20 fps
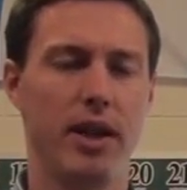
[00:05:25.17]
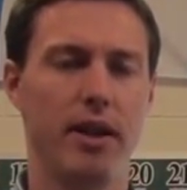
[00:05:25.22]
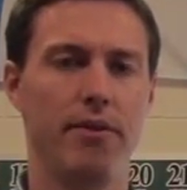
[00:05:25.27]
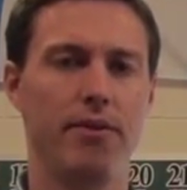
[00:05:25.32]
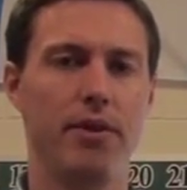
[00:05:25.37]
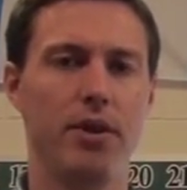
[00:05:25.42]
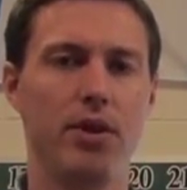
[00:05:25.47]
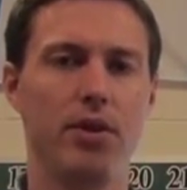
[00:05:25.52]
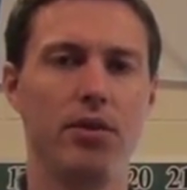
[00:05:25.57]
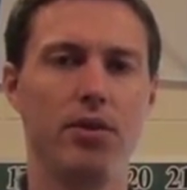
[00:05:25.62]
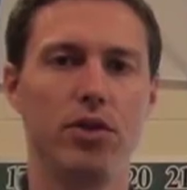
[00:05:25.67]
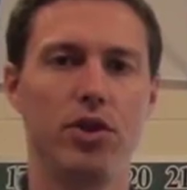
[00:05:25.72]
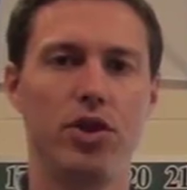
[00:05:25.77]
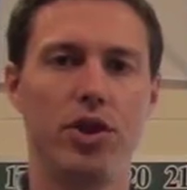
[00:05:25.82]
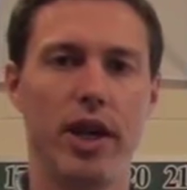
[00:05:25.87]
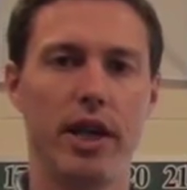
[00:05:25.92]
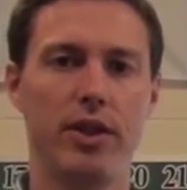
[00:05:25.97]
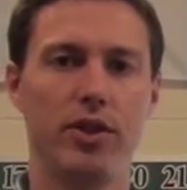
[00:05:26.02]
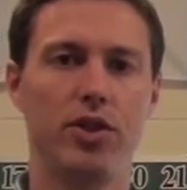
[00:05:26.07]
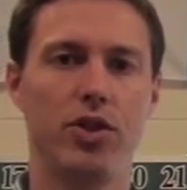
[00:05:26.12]
If you
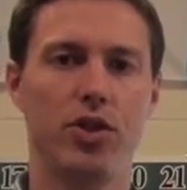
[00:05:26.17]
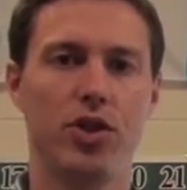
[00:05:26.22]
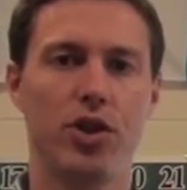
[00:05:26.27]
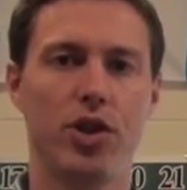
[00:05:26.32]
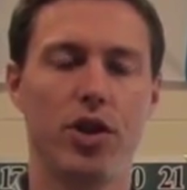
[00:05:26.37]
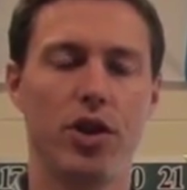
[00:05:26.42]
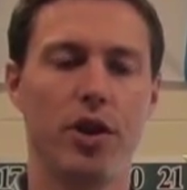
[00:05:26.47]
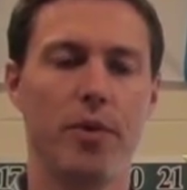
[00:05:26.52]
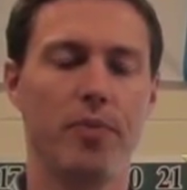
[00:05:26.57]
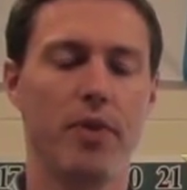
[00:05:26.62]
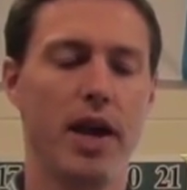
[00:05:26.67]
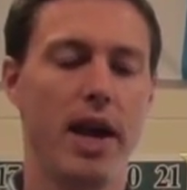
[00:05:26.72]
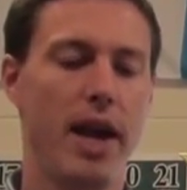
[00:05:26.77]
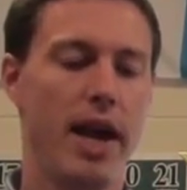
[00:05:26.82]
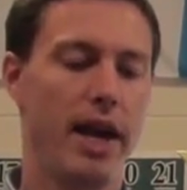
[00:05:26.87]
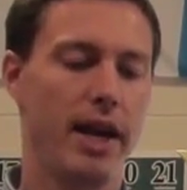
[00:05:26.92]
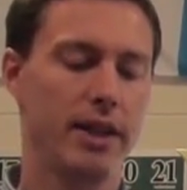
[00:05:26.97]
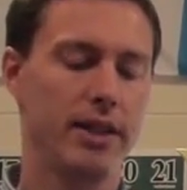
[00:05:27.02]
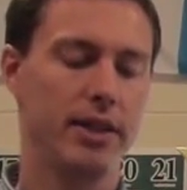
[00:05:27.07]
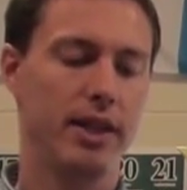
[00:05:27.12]
gesture
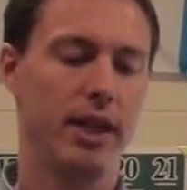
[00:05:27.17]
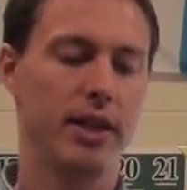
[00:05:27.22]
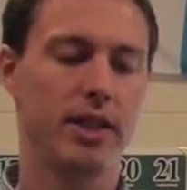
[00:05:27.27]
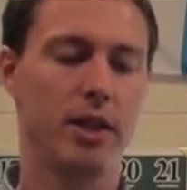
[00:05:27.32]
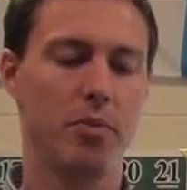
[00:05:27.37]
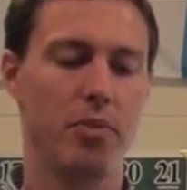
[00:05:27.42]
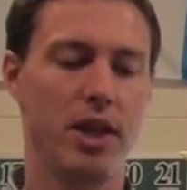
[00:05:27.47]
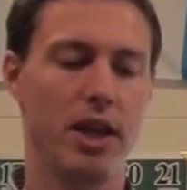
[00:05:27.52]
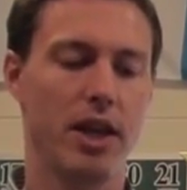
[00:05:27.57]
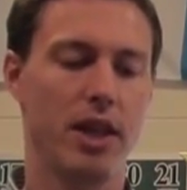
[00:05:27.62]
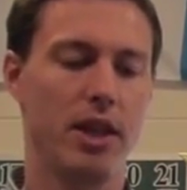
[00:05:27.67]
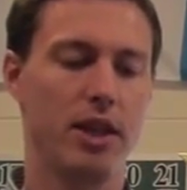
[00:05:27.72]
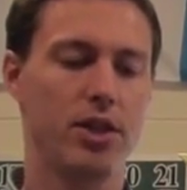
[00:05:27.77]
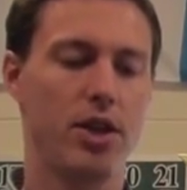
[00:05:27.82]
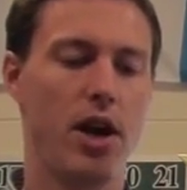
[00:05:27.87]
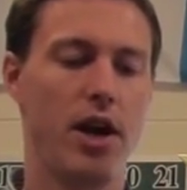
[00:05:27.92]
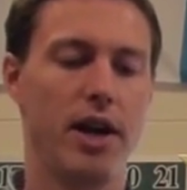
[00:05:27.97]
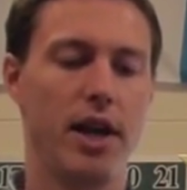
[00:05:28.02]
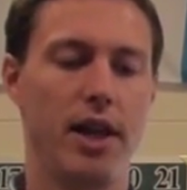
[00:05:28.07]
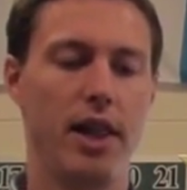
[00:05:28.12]
and say something in the
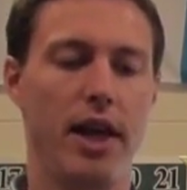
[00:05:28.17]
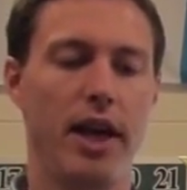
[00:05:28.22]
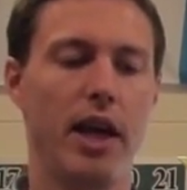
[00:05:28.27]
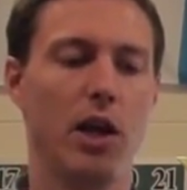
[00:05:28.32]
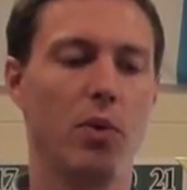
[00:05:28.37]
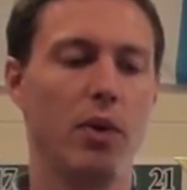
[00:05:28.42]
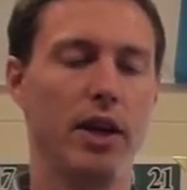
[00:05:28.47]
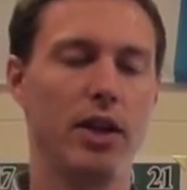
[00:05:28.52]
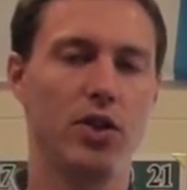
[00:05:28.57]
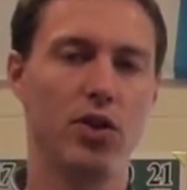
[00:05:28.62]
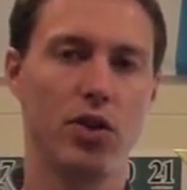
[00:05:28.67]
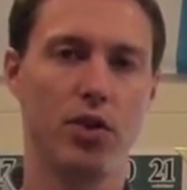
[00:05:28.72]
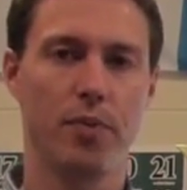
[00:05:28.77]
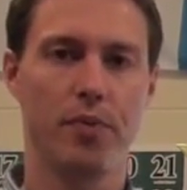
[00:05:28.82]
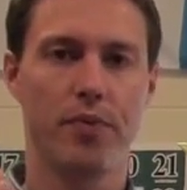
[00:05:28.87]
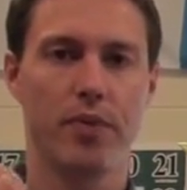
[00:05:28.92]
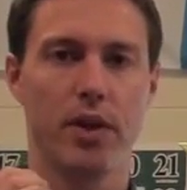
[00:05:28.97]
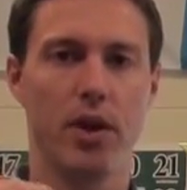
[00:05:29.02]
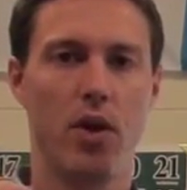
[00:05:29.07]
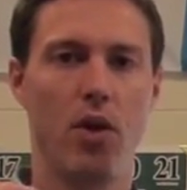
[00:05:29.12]
target language
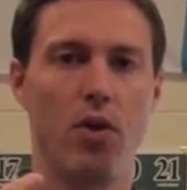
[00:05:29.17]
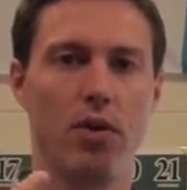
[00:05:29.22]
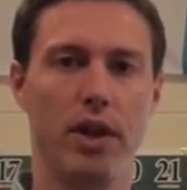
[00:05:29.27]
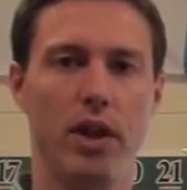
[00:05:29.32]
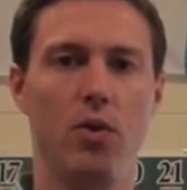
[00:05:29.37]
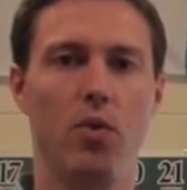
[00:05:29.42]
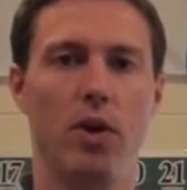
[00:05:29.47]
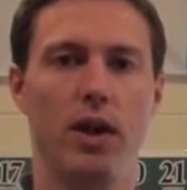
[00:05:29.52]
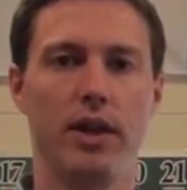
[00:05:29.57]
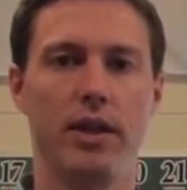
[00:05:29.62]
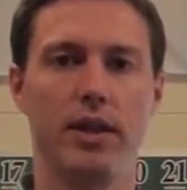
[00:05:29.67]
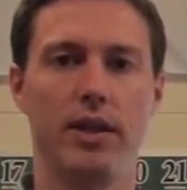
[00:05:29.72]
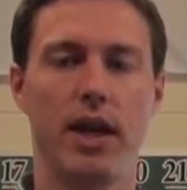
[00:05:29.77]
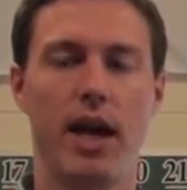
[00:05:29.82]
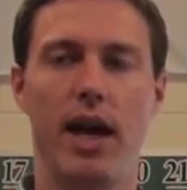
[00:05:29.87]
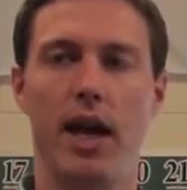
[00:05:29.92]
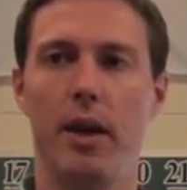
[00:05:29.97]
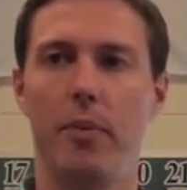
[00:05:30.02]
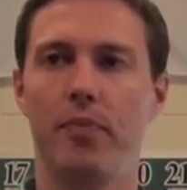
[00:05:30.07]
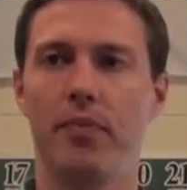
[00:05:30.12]
only one
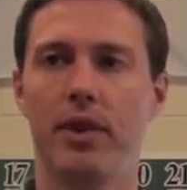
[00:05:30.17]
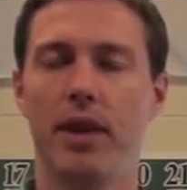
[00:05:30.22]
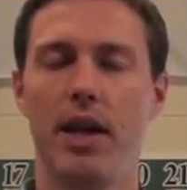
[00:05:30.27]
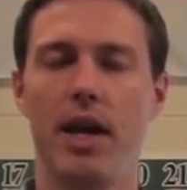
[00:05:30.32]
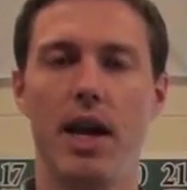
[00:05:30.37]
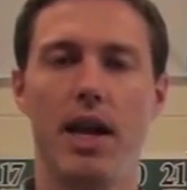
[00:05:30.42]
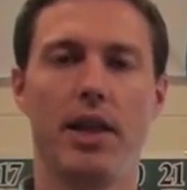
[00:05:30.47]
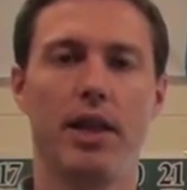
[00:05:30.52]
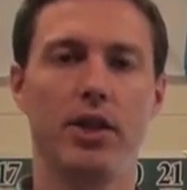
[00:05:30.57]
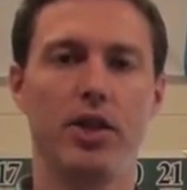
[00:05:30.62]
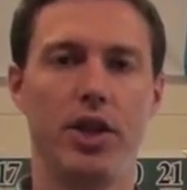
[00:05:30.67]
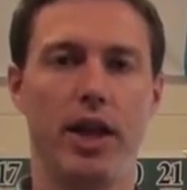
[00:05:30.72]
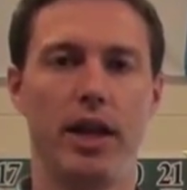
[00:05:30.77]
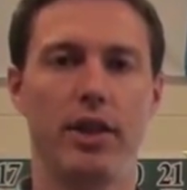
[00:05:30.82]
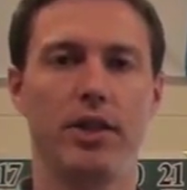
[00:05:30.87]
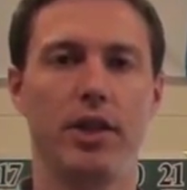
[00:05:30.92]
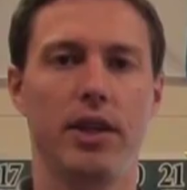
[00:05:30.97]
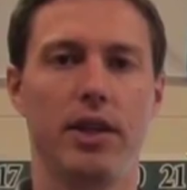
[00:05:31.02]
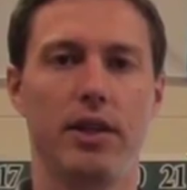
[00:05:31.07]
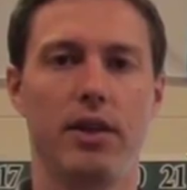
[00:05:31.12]
time, the
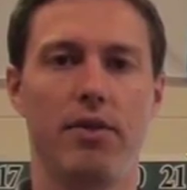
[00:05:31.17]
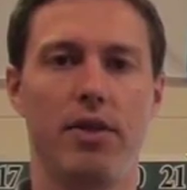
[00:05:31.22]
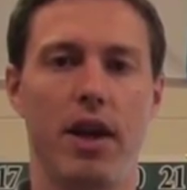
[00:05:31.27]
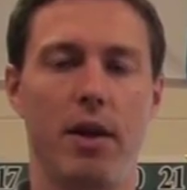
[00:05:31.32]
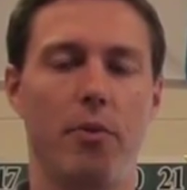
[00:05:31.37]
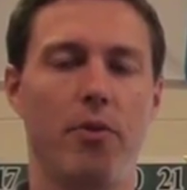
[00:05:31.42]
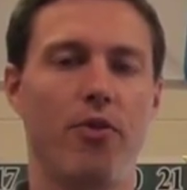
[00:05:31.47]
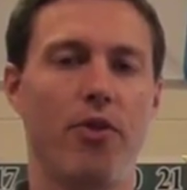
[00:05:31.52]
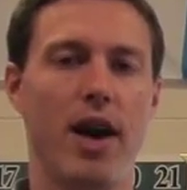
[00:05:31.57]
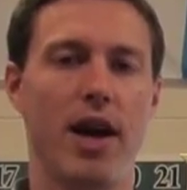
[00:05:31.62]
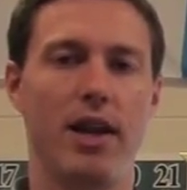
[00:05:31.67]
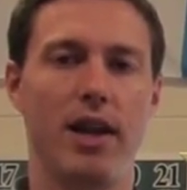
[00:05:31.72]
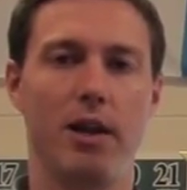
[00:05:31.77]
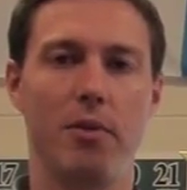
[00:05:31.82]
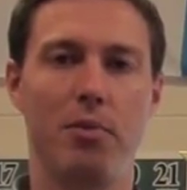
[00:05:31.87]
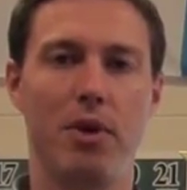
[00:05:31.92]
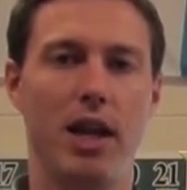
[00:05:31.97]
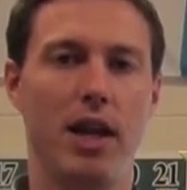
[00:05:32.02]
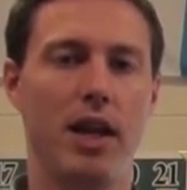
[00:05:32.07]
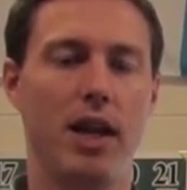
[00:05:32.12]
chances of them
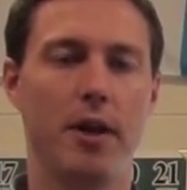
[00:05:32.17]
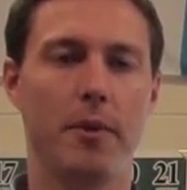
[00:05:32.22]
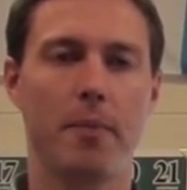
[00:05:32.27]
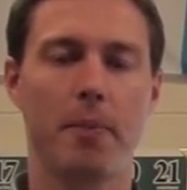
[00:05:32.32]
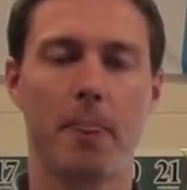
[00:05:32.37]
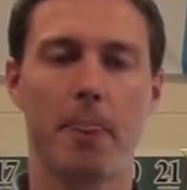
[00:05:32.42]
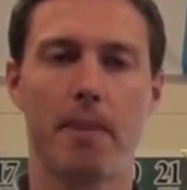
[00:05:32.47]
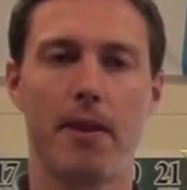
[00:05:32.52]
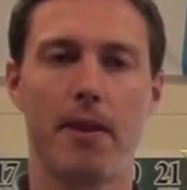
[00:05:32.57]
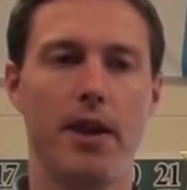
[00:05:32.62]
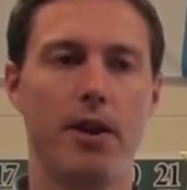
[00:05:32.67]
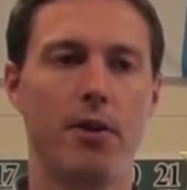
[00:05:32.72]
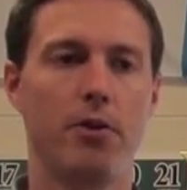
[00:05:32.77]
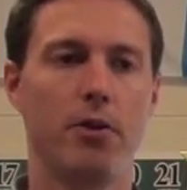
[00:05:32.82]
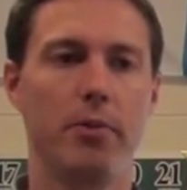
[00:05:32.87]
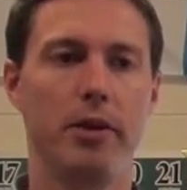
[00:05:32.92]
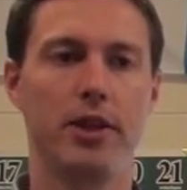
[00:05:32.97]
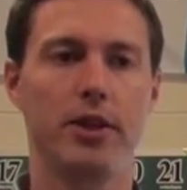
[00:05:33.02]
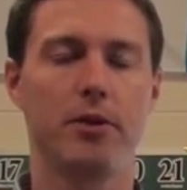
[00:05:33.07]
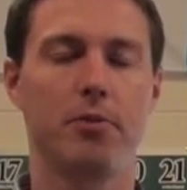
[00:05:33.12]
finding meaning
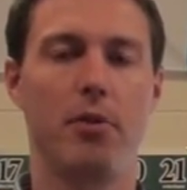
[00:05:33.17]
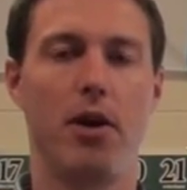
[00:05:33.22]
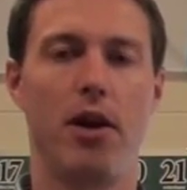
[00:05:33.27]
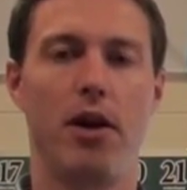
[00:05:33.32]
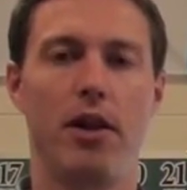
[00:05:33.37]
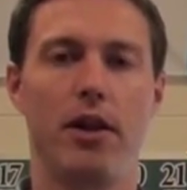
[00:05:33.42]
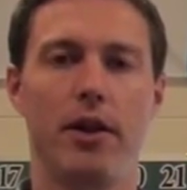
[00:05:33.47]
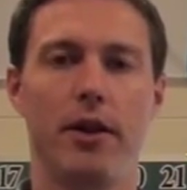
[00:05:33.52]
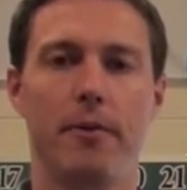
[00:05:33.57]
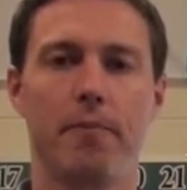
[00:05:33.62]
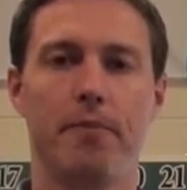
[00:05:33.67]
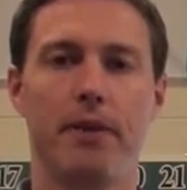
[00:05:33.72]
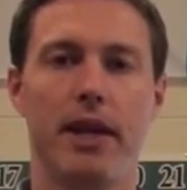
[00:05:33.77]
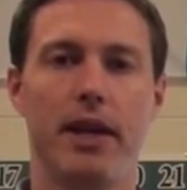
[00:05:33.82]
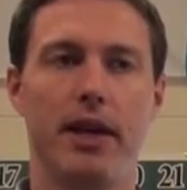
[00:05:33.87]
will be smaller.